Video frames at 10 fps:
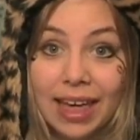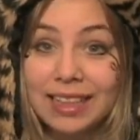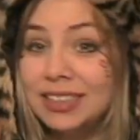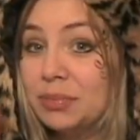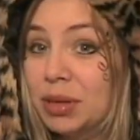
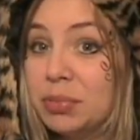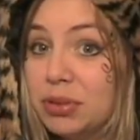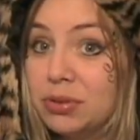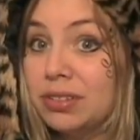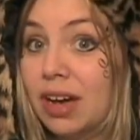It's the
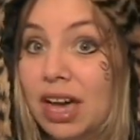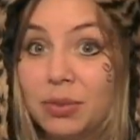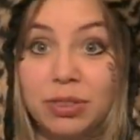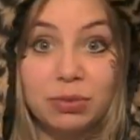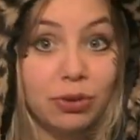people who die
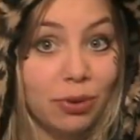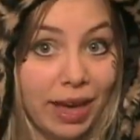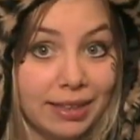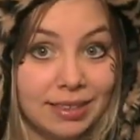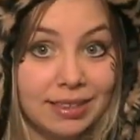with
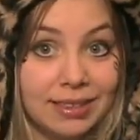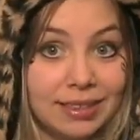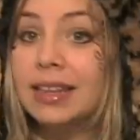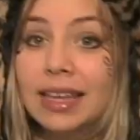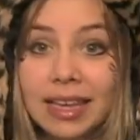regret.
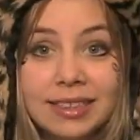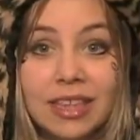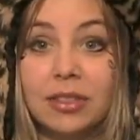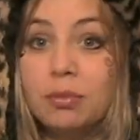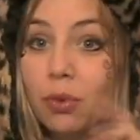Like I
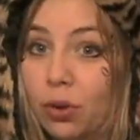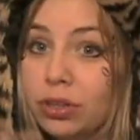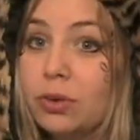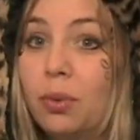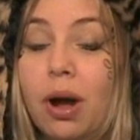said, the more
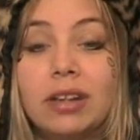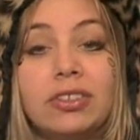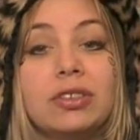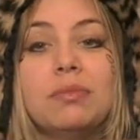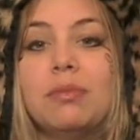you
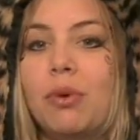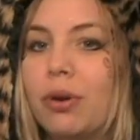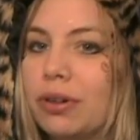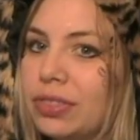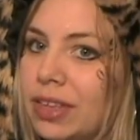watch, the
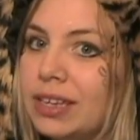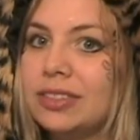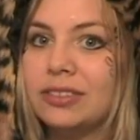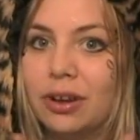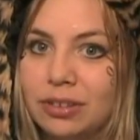more
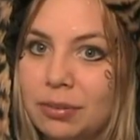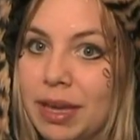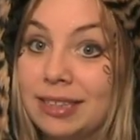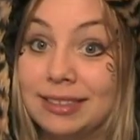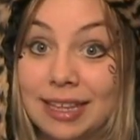things start to
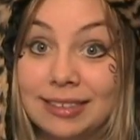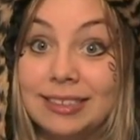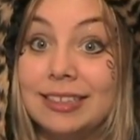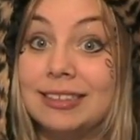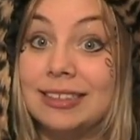make sense
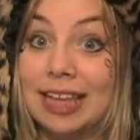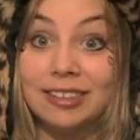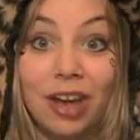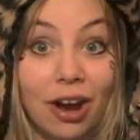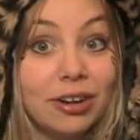and it's
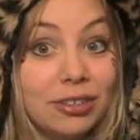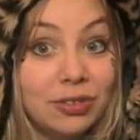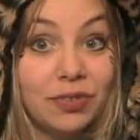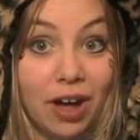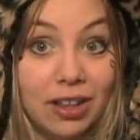less hard
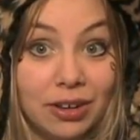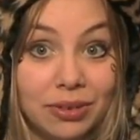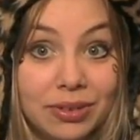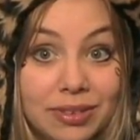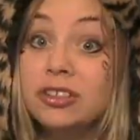to follow.